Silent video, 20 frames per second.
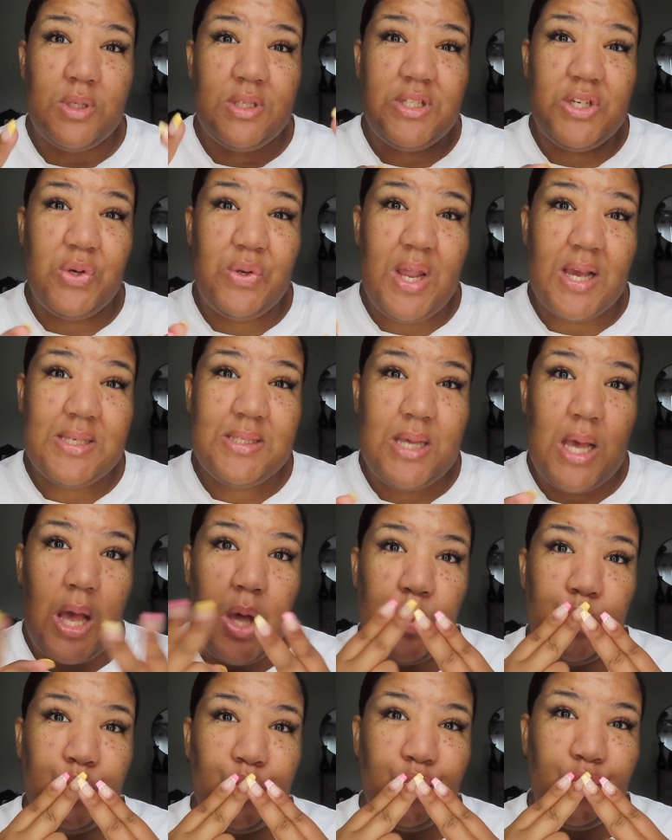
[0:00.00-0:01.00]
Until next
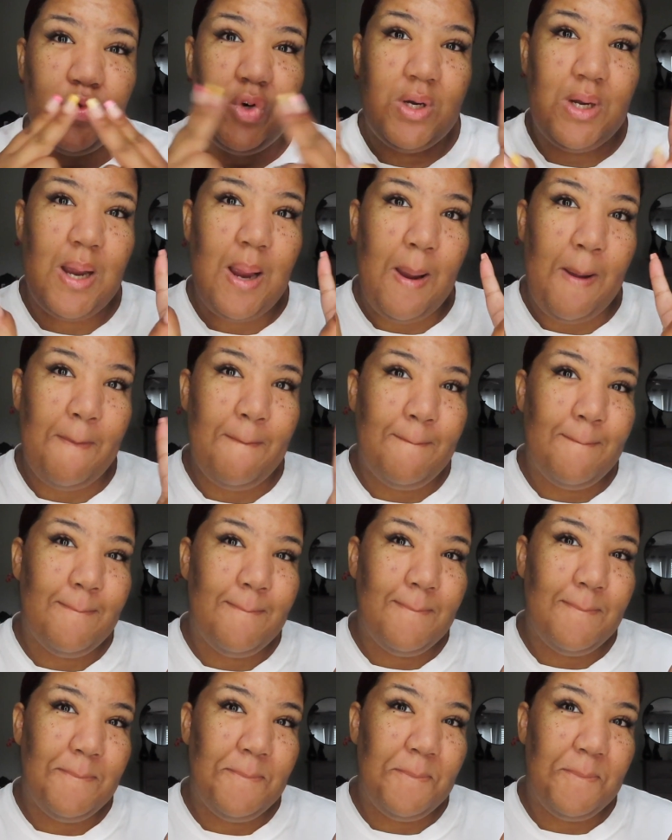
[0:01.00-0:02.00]
time,
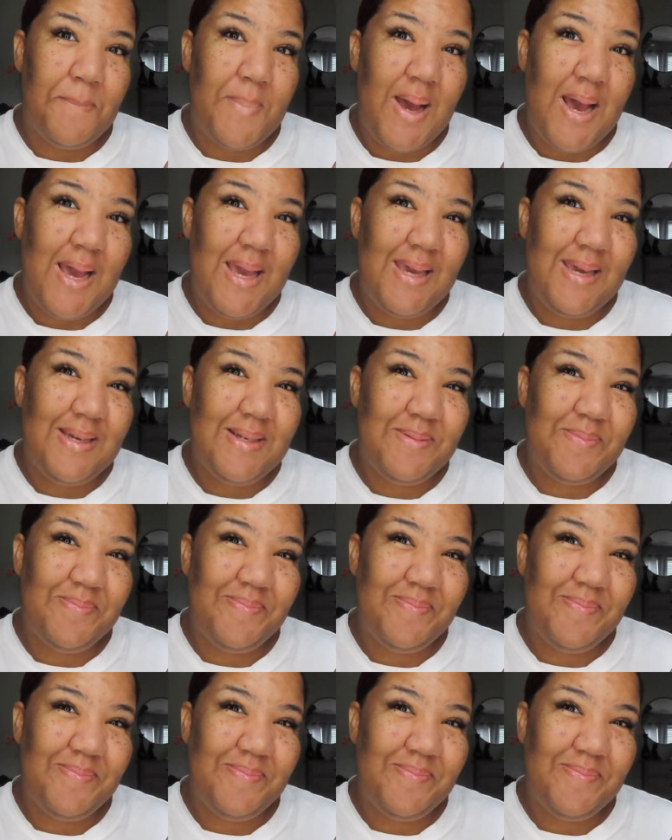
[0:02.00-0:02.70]
bye.